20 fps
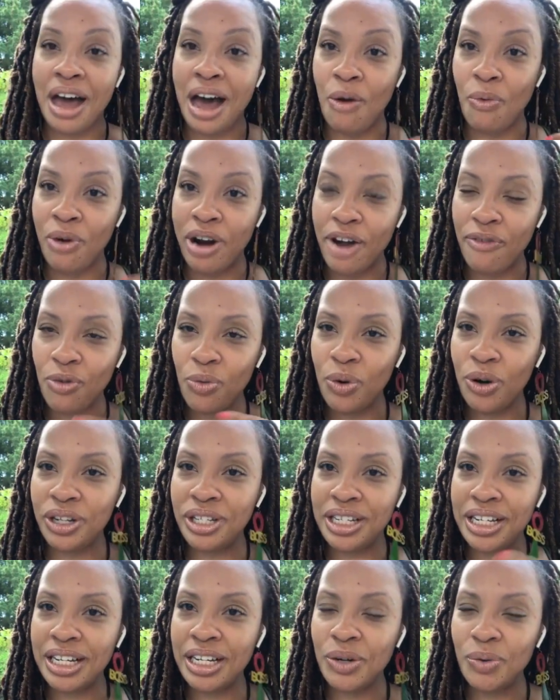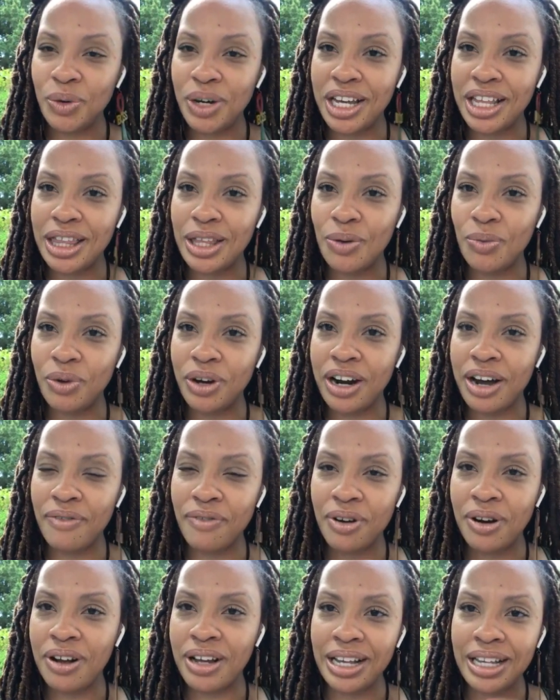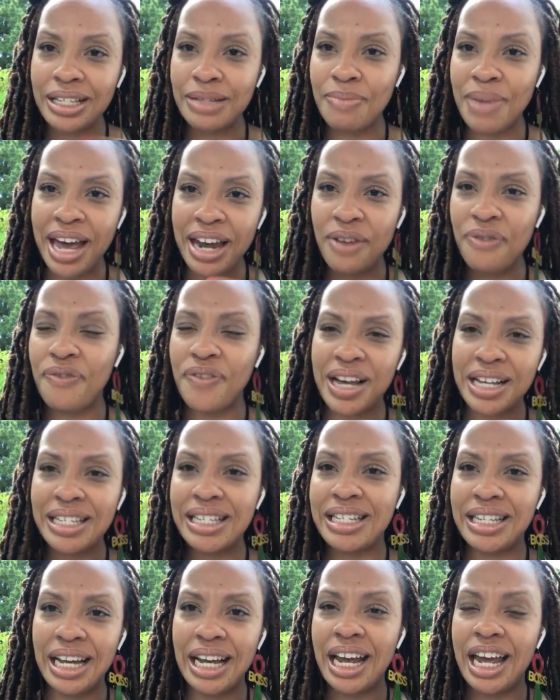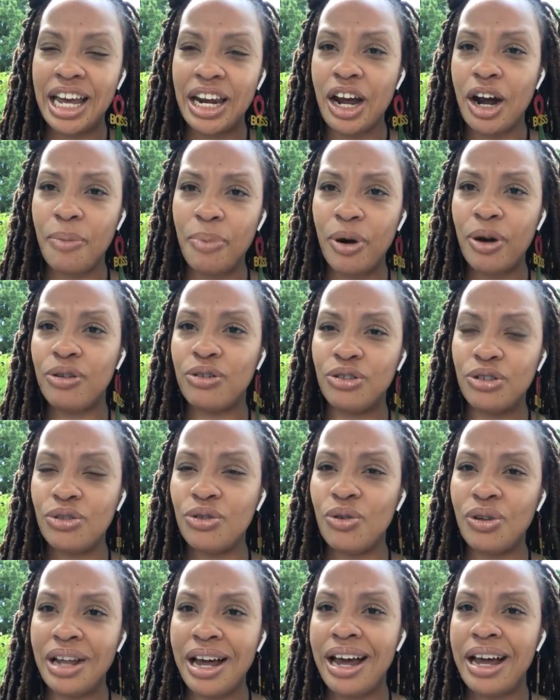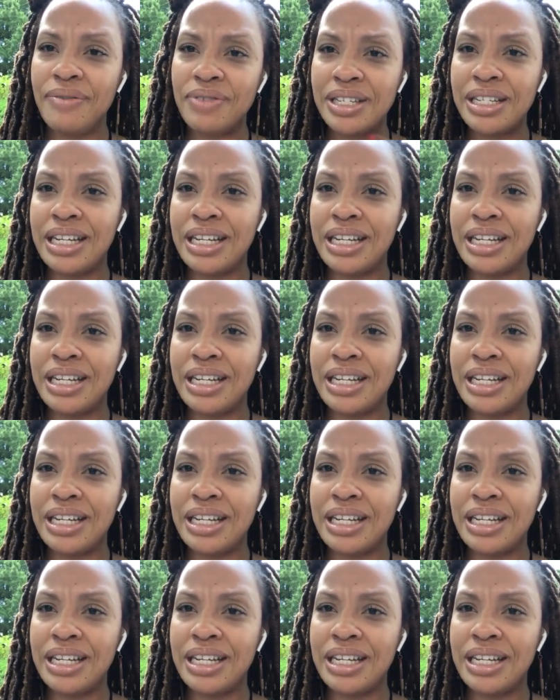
whatever we're dealing with or whatever is manifesting in our personal lives